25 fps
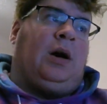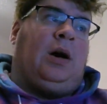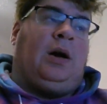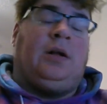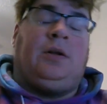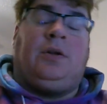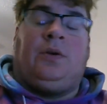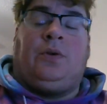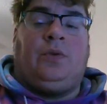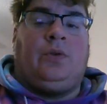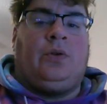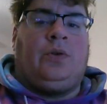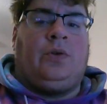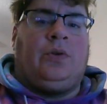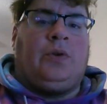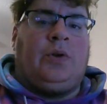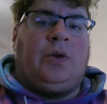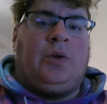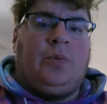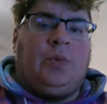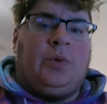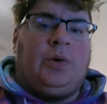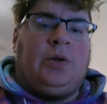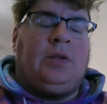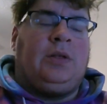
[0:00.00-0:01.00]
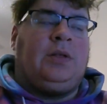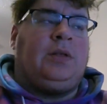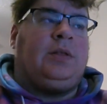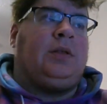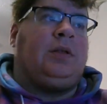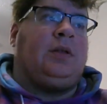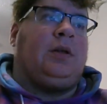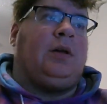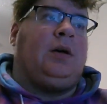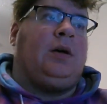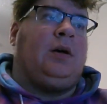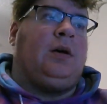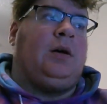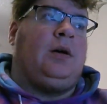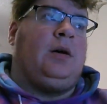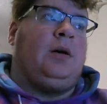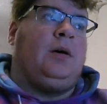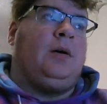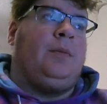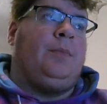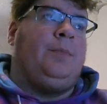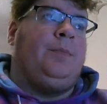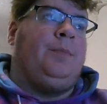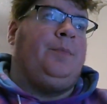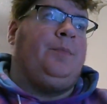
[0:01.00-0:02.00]
I don't agree with.
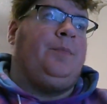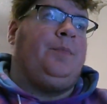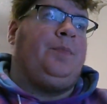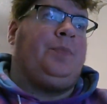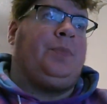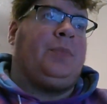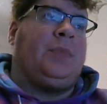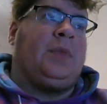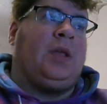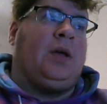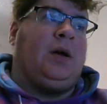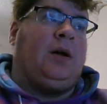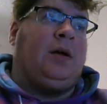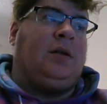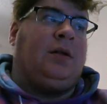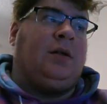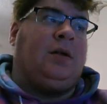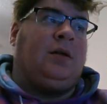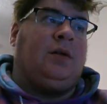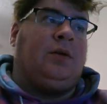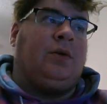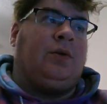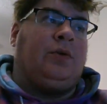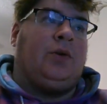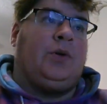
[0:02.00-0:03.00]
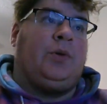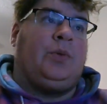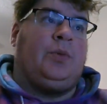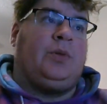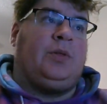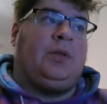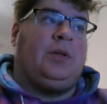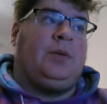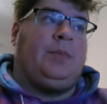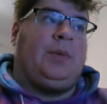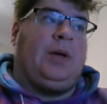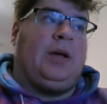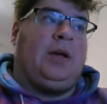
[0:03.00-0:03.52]
I didn't agree with it